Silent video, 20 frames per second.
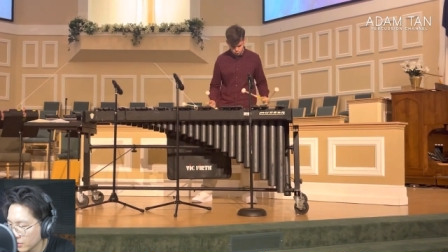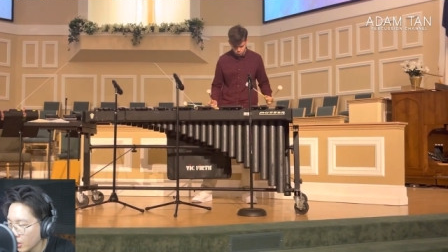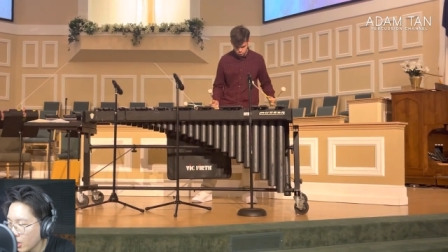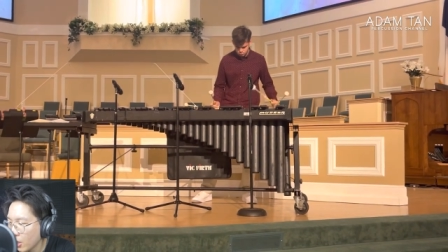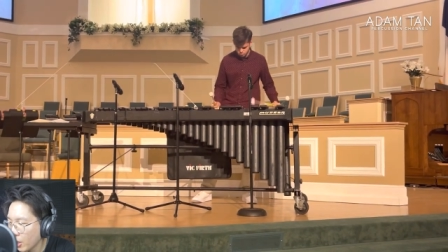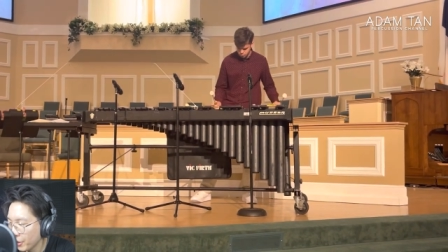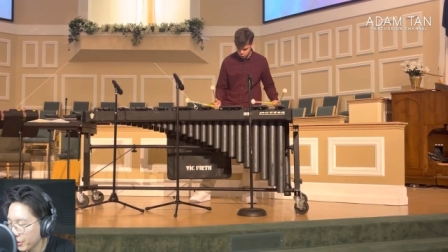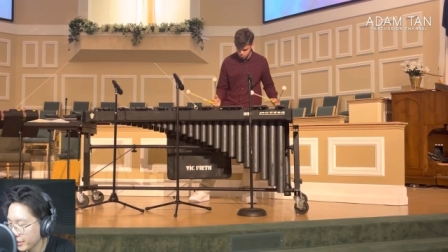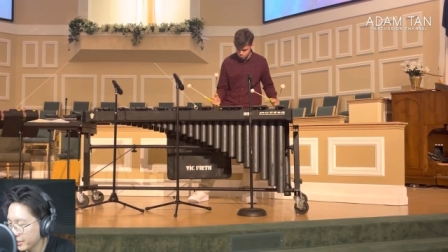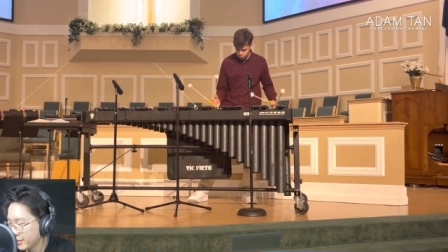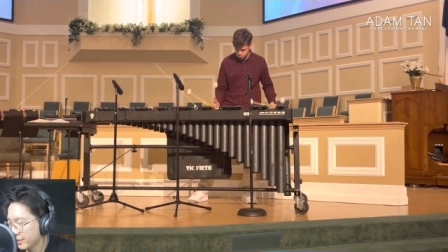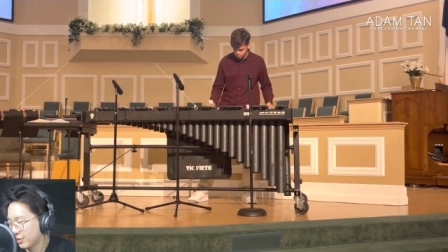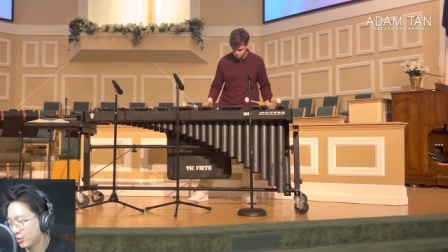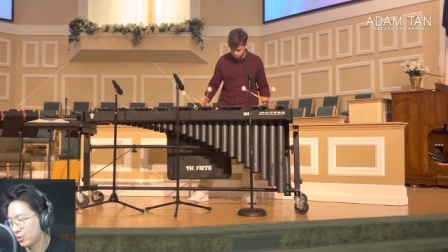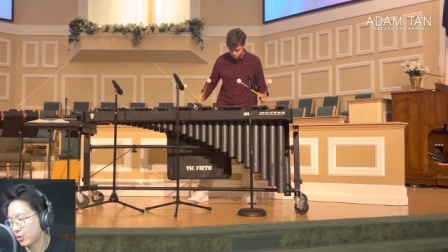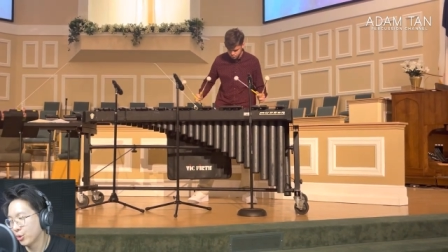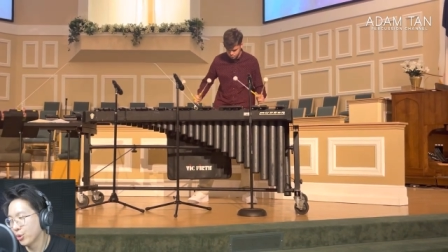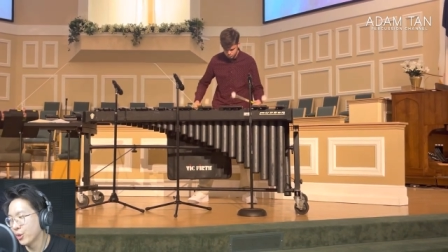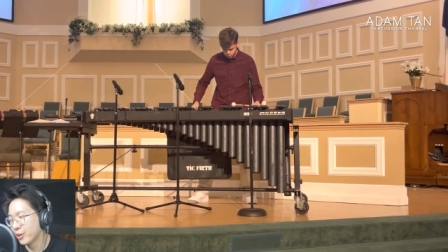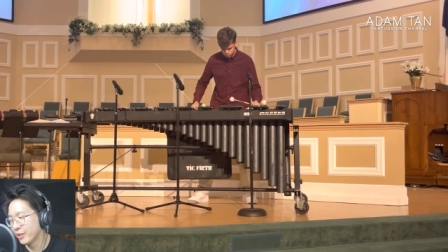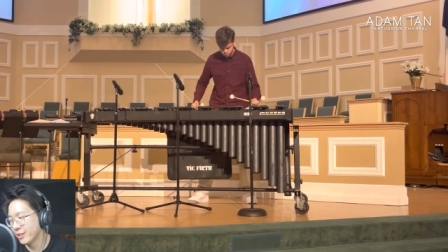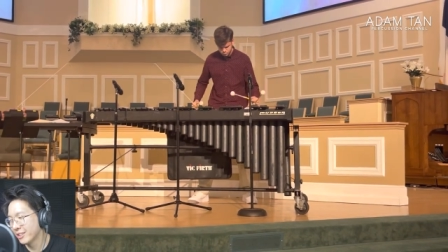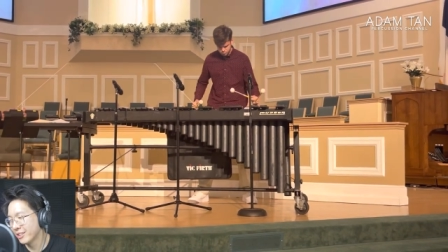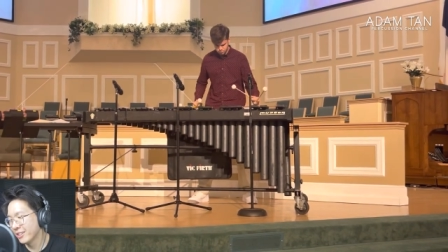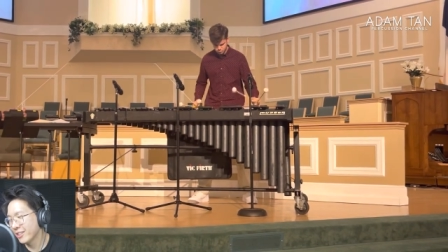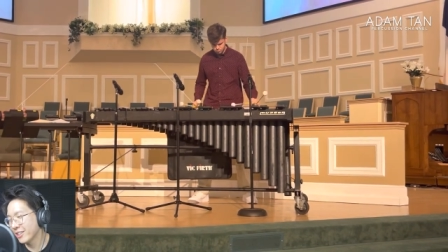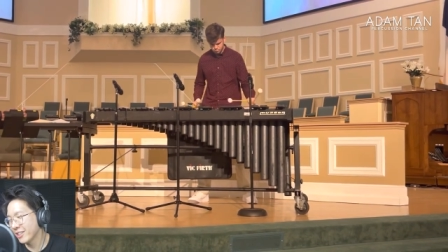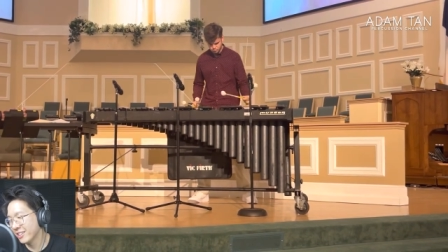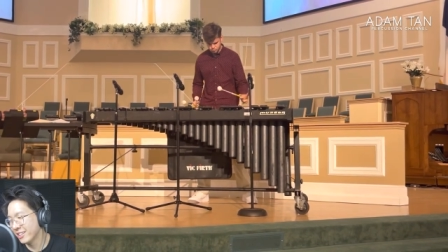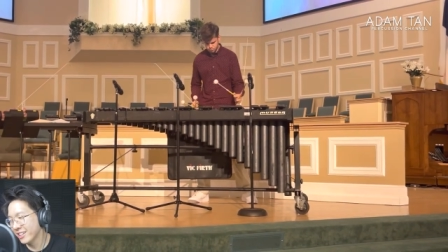Oh, this is
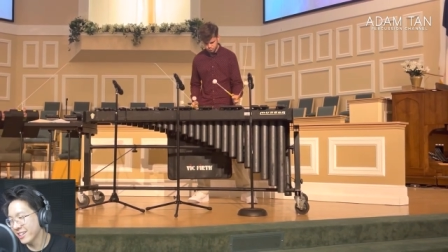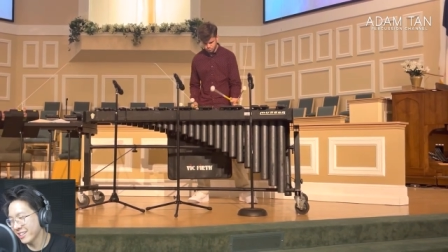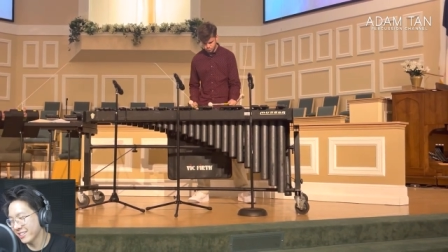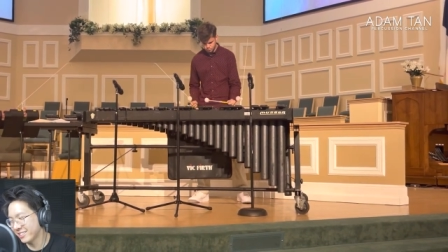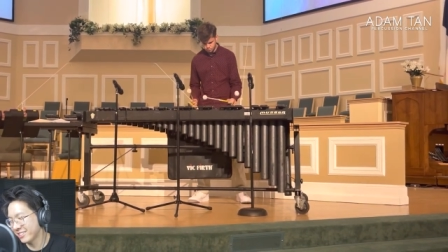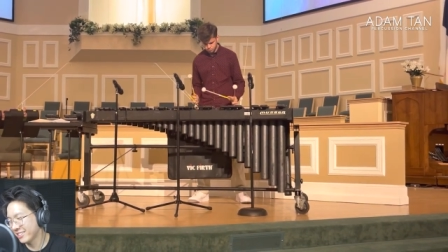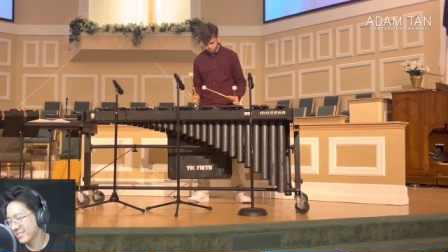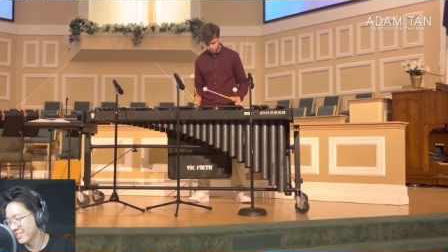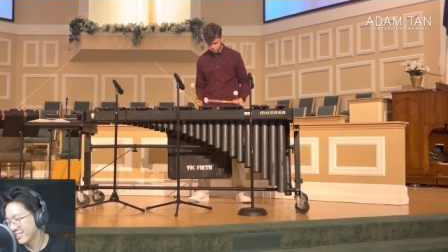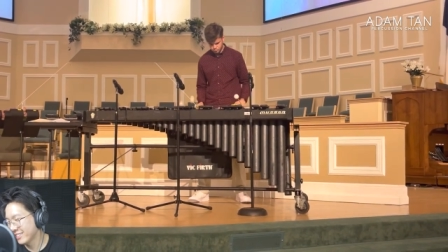good. Look at this.